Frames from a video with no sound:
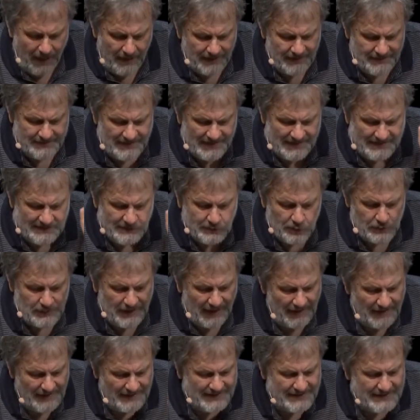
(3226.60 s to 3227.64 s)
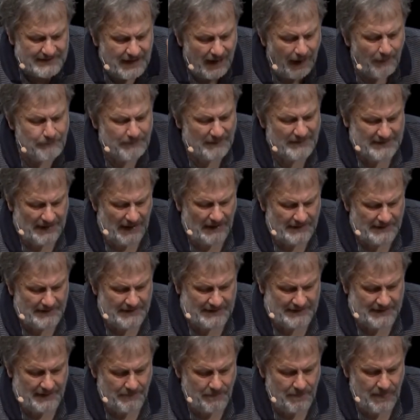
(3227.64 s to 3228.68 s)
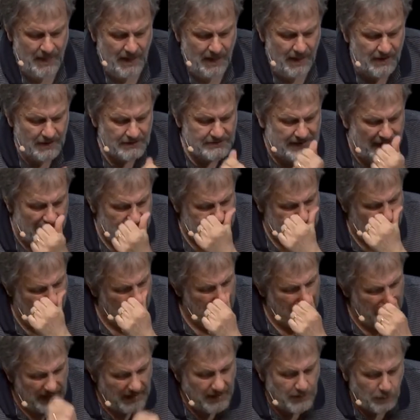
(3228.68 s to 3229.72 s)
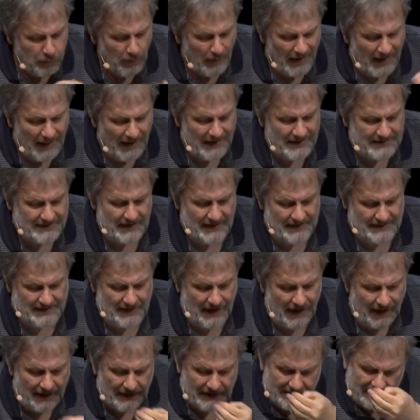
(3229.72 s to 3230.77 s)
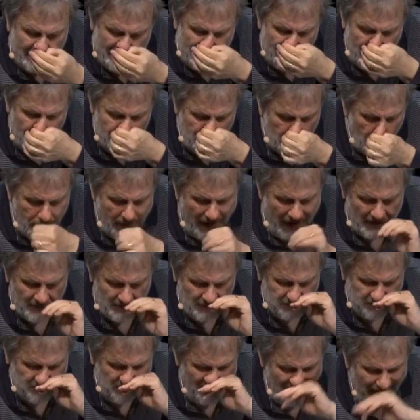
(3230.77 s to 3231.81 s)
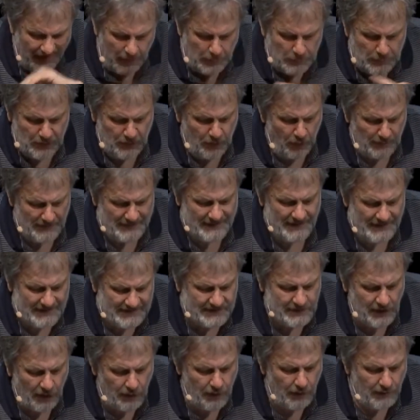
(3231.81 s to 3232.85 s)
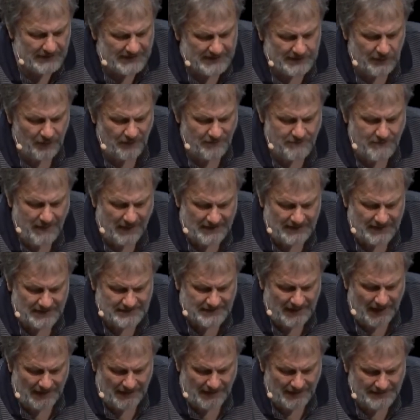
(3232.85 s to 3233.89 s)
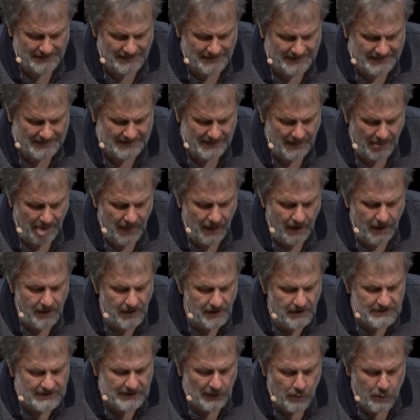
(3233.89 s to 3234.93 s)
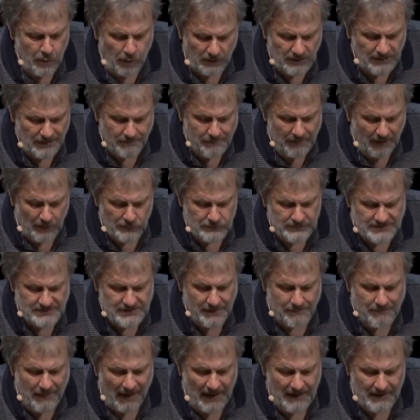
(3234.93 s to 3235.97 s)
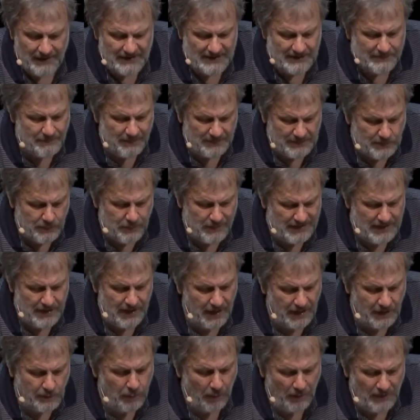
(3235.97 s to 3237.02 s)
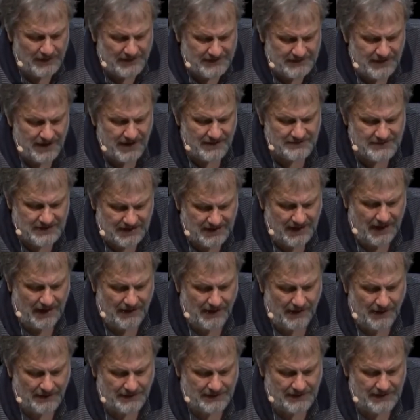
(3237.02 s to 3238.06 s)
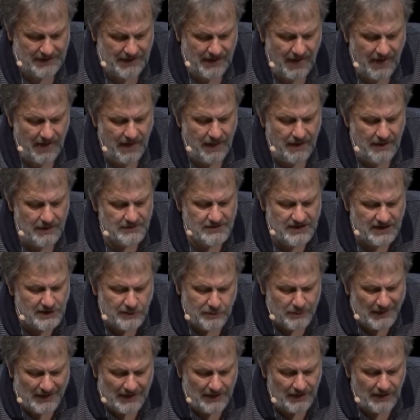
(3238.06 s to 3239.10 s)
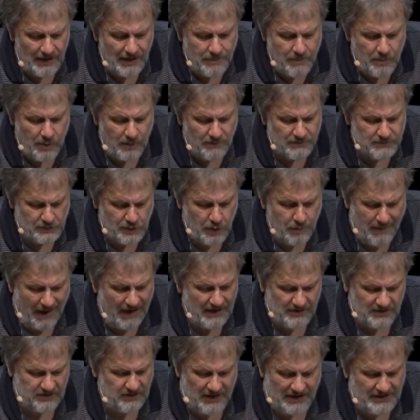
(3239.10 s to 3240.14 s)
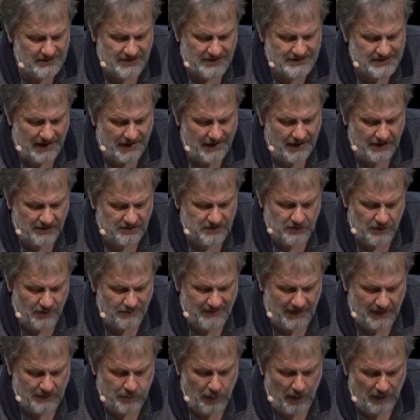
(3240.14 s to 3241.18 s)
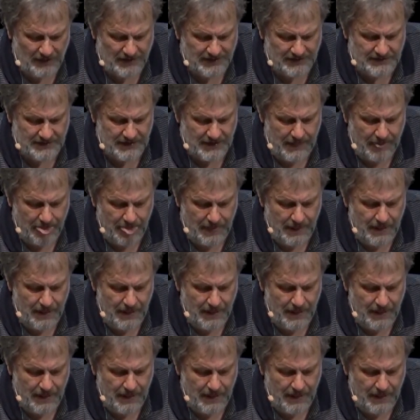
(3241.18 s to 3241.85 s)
it is today's capitalism that equalizes us too much and causes the loss of many talents. So what about the balance between equality and hierarchy? Did we really move too much in the direction of equality?